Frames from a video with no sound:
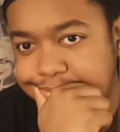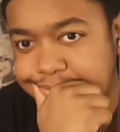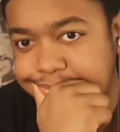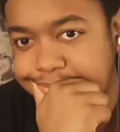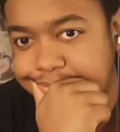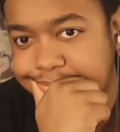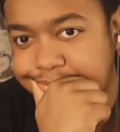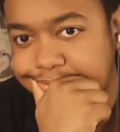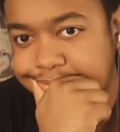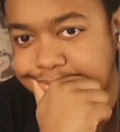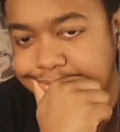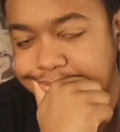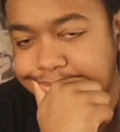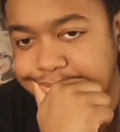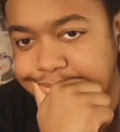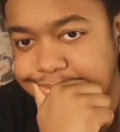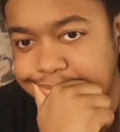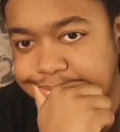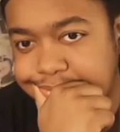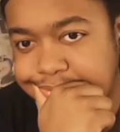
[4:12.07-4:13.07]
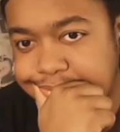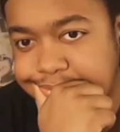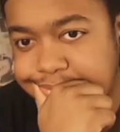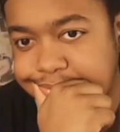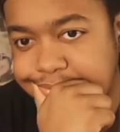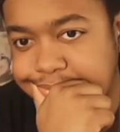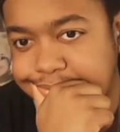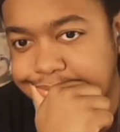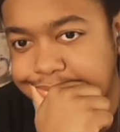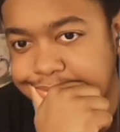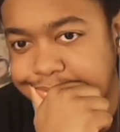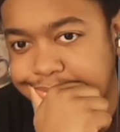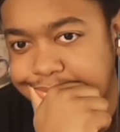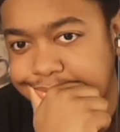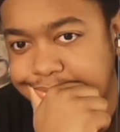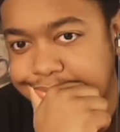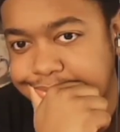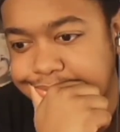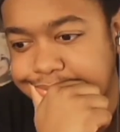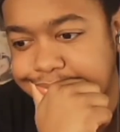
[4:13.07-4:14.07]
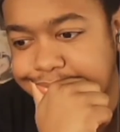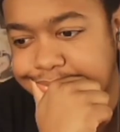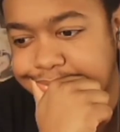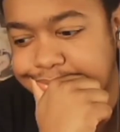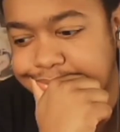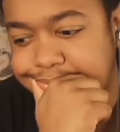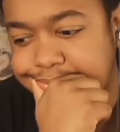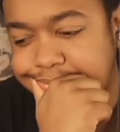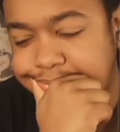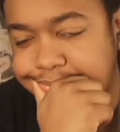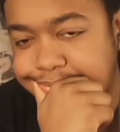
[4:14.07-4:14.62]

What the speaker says: The person shown says nothing.